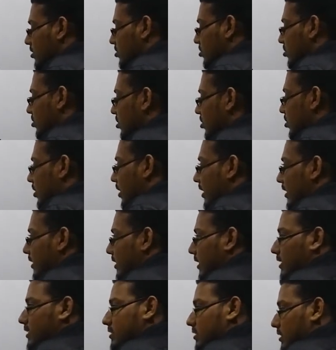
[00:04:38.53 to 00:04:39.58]
So I
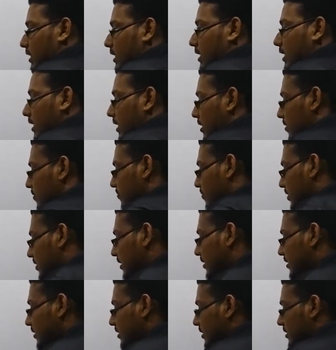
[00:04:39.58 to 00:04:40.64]
can say
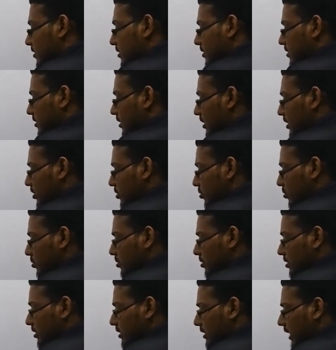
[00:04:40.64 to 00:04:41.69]
within this
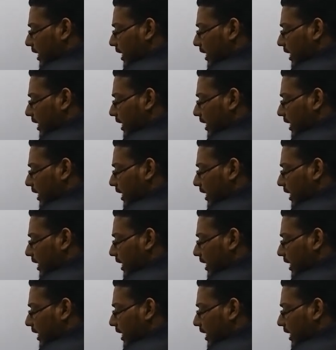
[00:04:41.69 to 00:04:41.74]
T2